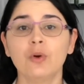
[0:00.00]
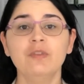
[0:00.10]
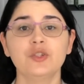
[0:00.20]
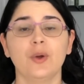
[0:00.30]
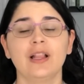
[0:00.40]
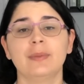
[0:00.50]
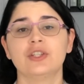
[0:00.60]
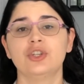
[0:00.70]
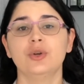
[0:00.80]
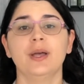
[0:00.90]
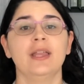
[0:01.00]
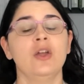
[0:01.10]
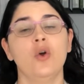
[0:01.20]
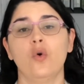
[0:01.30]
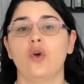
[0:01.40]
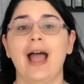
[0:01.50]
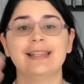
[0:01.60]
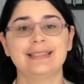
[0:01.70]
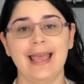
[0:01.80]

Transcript: visual elements to it or has